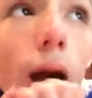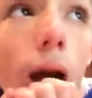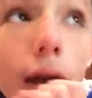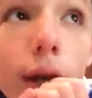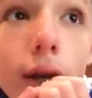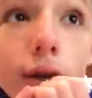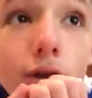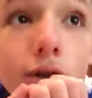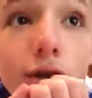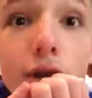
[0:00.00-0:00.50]
I
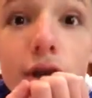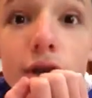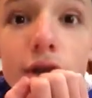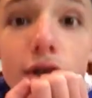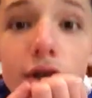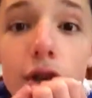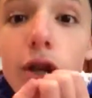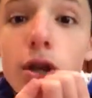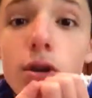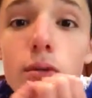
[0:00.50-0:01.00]
can just
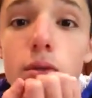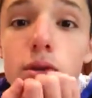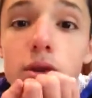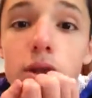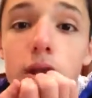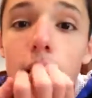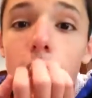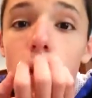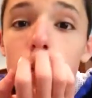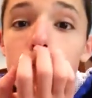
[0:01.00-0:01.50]

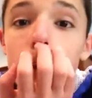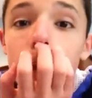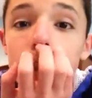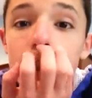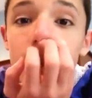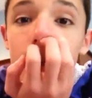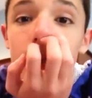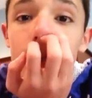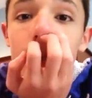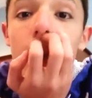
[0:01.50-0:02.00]
continuously
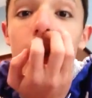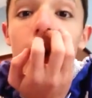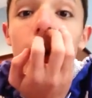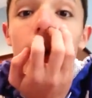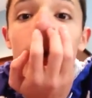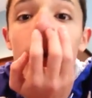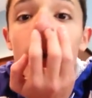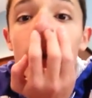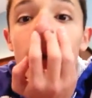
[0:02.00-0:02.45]
upgrade that thing.